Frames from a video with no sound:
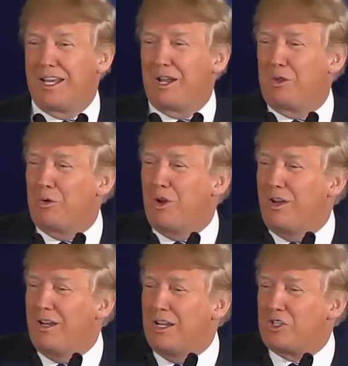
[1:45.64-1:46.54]
together
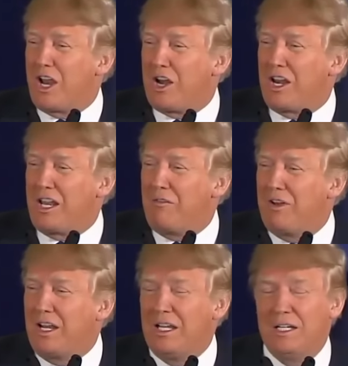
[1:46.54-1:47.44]
on uh, Saturday
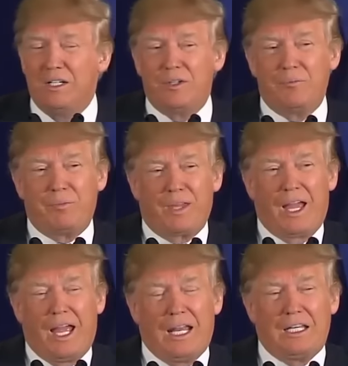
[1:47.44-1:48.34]
evening,
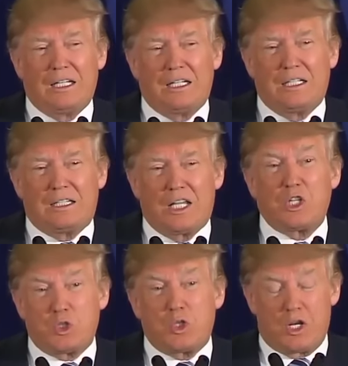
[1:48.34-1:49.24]
and uh,
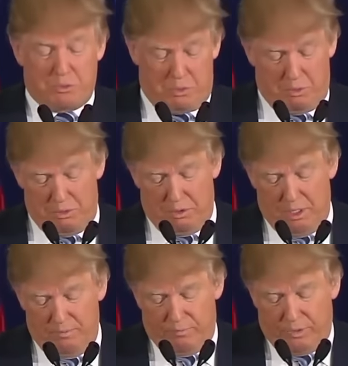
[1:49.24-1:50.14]
that's that's where we
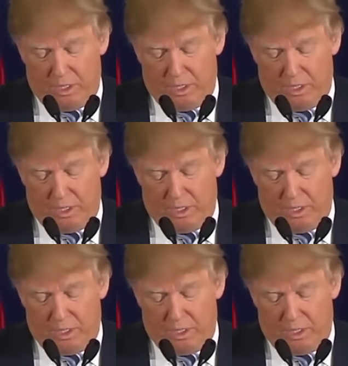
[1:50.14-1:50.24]
were.